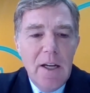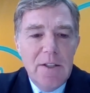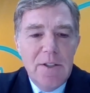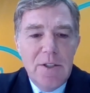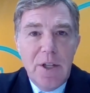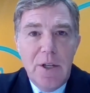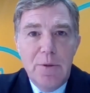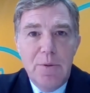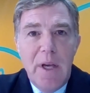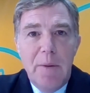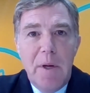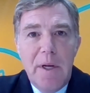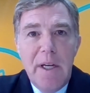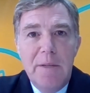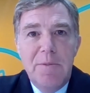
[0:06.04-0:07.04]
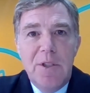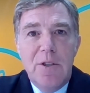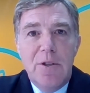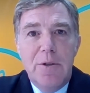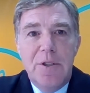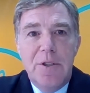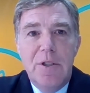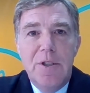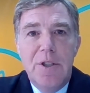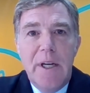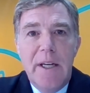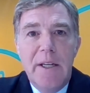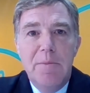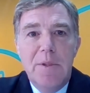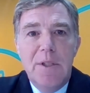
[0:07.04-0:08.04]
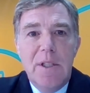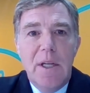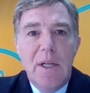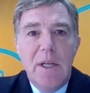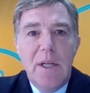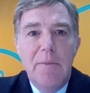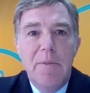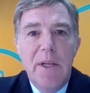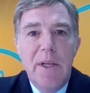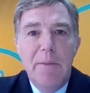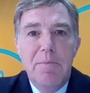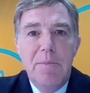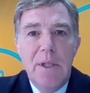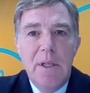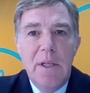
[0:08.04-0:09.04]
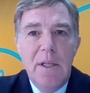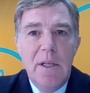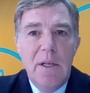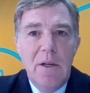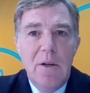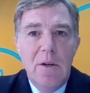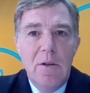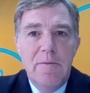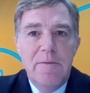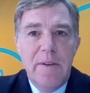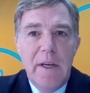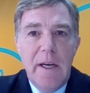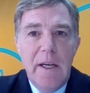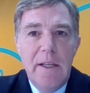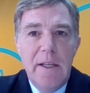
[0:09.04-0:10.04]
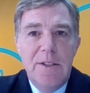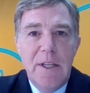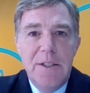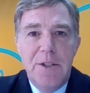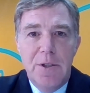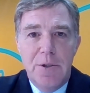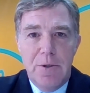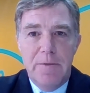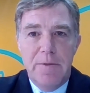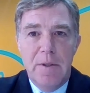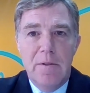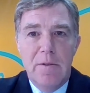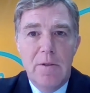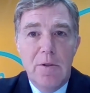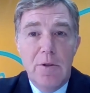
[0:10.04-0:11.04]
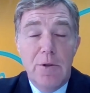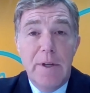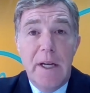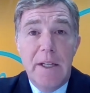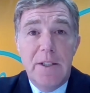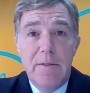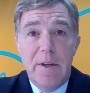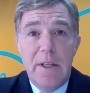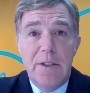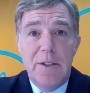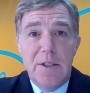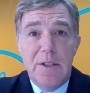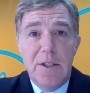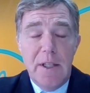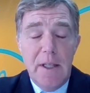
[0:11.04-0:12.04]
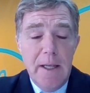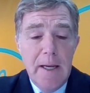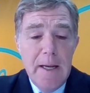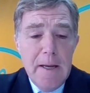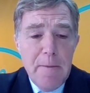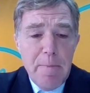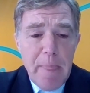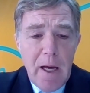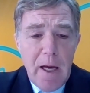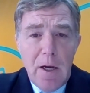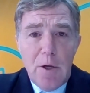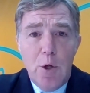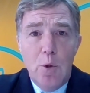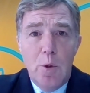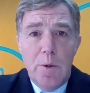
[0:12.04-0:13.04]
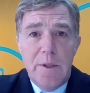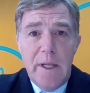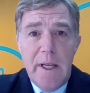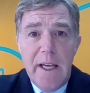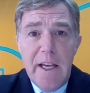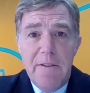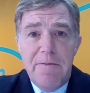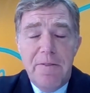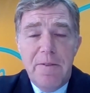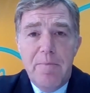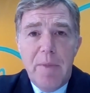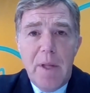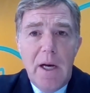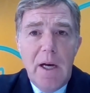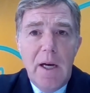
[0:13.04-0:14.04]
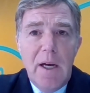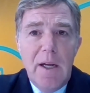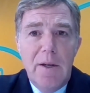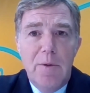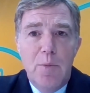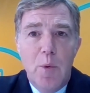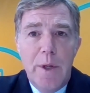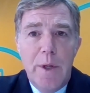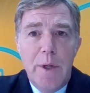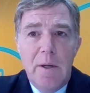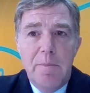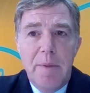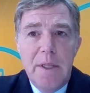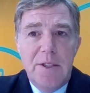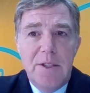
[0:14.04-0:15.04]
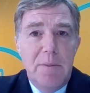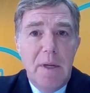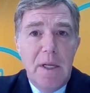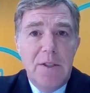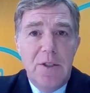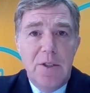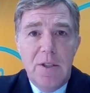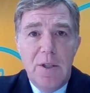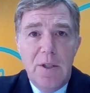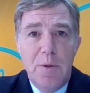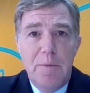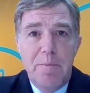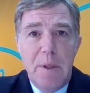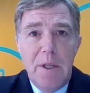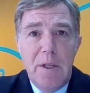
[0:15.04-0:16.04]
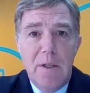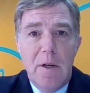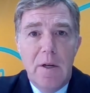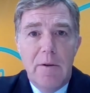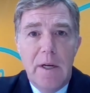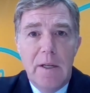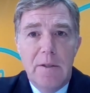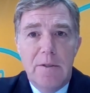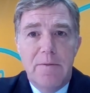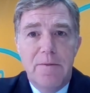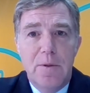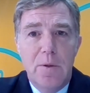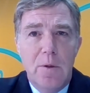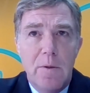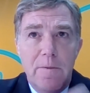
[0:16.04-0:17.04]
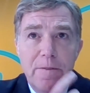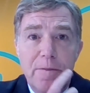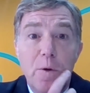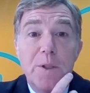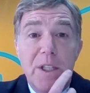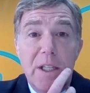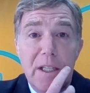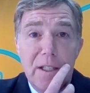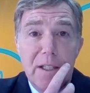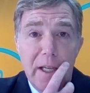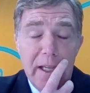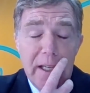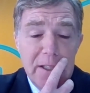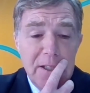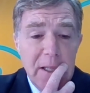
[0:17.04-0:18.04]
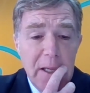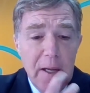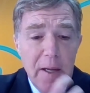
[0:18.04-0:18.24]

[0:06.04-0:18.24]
So yeah, my name's Christian James. I'm the MD of a data-driven creative agency called IF, and we are based in Manchester. We've been around for 14 years.